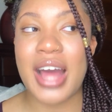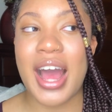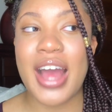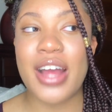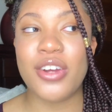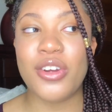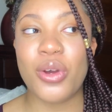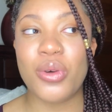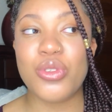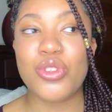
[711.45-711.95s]
I
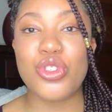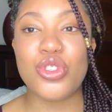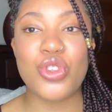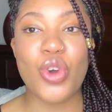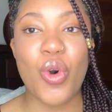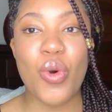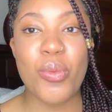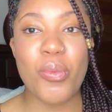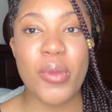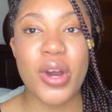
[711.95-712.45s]
know
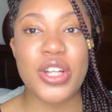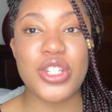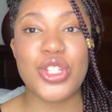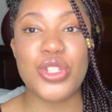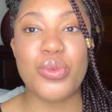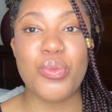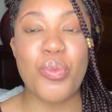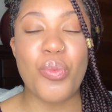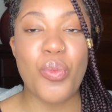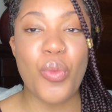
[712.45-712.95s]
so
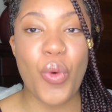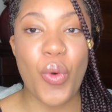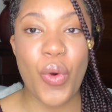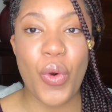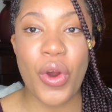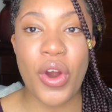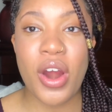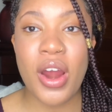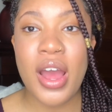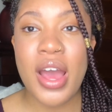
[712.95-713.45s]
much
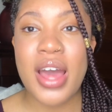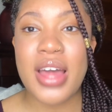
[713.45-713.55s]
more